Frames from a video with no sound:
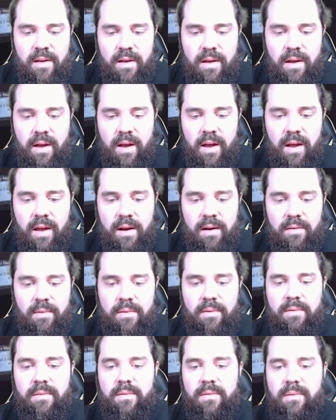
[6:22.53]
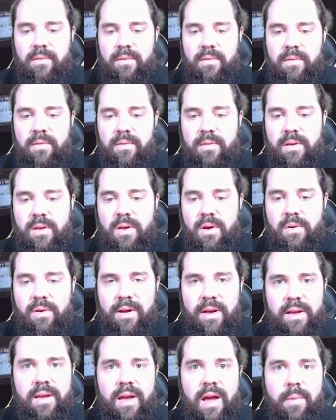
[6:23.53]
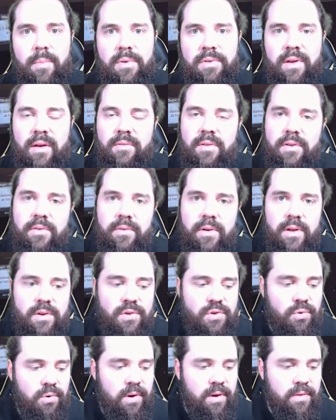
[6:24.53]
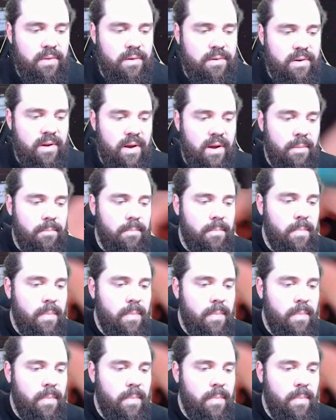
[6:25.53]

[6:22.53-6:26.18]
And the Yokai Kappa is obviously enjoying their time.